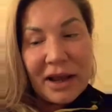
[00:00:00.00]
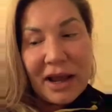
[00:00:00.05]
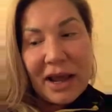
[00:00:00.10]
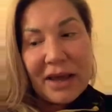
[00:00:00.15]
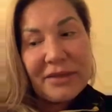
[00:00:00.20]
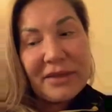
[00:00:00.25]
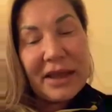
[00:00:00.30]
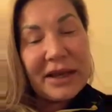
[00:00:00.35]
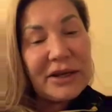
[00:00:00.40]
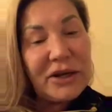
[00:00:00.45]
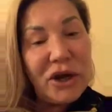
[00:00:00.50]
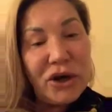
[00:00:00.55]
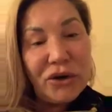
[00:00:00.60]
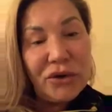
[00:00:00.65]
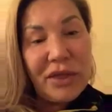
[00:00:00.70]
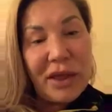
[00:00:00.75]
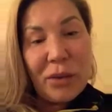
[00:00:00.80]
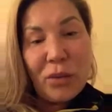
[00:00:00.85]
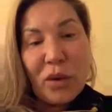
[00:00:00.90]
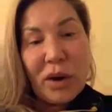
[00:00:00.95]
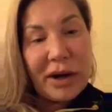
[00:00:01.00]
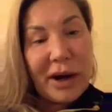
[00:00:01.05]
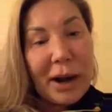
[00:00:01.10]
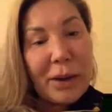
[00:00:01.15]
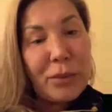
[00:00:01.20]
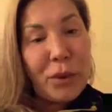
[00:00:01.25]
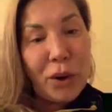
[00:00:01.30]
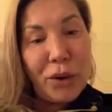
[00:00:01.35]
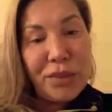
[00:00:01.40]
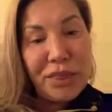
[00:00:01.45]
And they know that what I
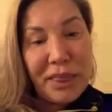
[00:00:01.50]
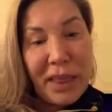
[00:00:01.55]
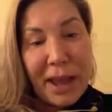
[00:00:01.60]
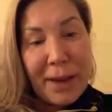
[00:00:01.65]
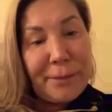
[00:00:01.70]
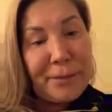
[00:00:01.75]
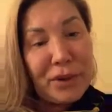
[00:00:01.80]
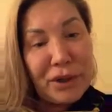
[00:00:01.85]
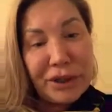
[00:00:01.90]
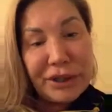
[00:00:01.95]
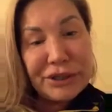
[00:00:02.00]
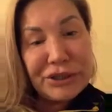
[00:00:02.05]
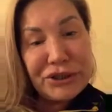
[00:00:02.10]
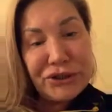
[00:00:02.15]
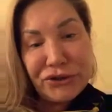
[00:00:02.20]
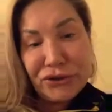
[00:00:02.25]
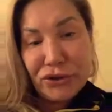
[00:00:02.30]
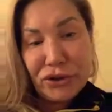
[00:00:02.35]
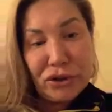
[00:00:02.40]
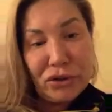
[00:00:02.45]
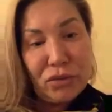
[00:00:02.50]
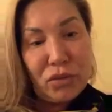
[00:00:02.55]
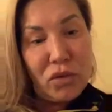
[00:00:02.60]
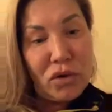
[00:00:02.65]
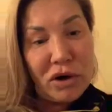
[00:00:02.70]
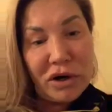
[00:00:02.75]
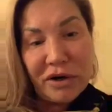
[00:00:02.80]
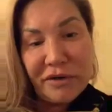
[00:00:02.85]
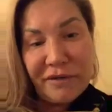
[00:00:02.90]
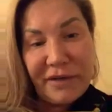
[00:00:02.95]
wrote in that book is true.
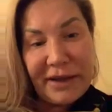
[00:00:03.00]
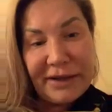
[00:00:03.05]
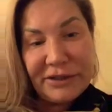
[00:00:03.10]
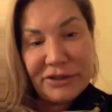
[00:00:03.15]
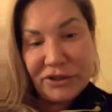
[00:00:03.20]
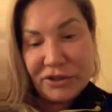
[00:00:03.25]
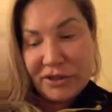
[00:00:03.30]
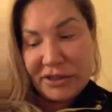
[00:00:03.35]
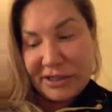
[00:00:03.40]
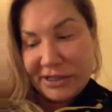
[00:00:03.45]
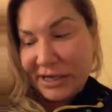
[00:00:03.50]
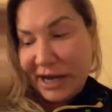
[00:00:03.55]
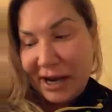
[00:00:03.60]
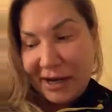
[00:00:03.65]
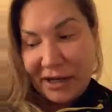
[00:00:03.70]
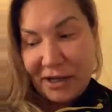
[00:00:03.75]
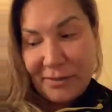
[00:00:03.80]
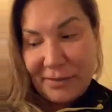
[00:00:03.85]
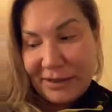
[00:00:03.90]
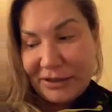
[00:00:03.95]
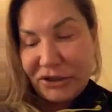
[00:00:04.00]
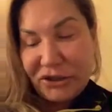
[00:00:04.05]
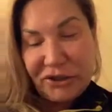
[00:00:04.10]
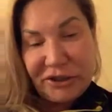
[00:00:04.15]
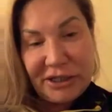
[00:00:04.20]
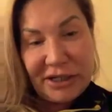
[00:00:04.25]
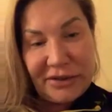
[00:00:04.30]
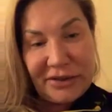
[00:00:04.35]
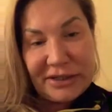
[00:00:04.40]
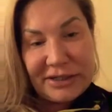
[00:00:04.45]
War of Angels, a
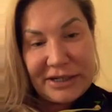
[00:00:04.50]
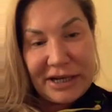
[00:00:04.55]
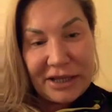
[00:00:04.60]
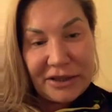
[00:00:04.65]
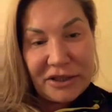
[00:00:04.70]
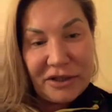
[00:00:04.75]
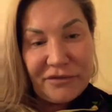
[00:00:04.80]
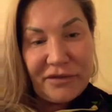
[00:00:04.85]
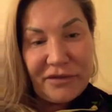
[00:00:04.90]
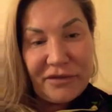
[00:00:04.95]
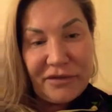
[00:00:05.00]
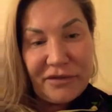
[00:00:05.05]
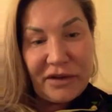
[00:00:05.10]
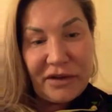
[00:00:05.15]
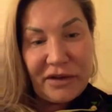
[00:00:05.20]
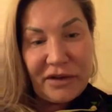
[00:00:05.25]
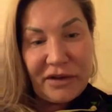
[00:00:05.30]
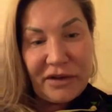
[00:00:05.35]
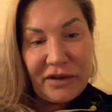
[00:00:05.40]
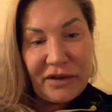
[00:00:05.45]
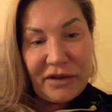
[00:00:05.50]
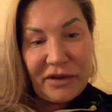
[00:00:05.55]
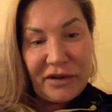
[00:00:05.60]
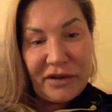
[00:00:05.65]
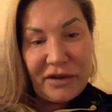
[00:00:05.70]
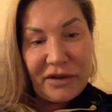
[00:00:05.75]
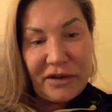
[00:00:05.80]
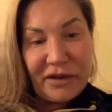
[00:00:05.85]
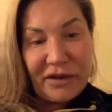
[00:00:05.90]
documentary on the death of Aaron Carter.